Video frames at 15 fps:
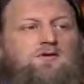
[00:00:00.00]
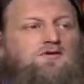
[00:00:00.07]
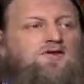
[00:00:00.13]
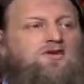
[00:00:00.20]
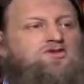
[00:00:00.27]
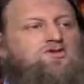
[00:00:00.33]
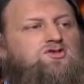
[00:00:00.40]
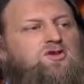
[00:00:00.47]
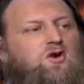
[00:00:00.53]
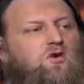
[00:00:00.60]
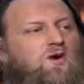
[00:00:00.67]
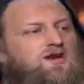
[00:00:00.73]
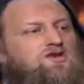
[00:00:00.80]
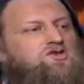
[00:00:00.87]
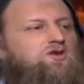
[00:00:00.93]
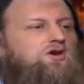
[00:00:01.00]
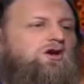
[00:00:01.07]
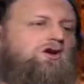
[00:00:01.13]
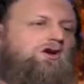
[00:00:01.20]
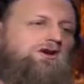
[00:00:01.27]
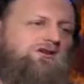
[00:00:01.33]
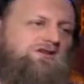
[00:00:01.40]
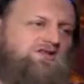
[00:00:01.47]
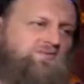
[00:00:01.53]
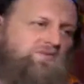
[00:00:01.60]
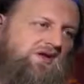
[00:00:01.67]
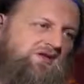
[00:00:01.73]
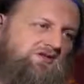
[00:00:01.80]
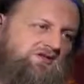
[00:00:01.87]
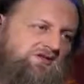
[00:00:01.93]
there's two ways you can look at this,
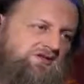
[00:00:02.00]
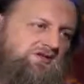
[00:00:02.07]
brothers and